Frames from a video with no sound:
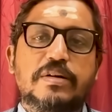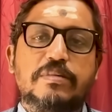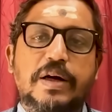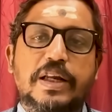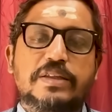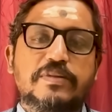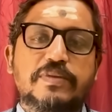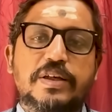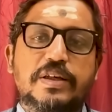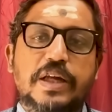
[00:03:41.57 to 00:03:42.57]
malas of
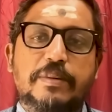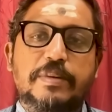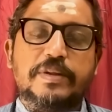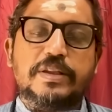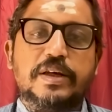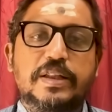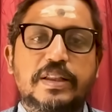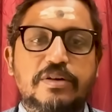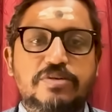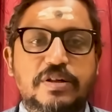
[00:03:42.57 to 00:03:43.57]
the Nama mantra and
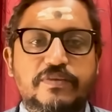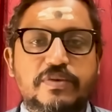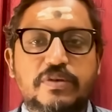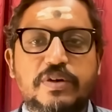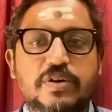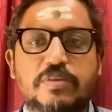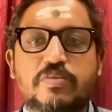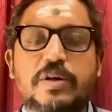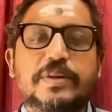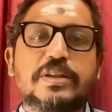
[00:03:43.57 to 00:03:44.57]
then you shift to the Vatuka
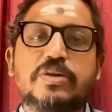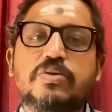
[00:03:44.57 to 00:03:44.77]
Moola mantra,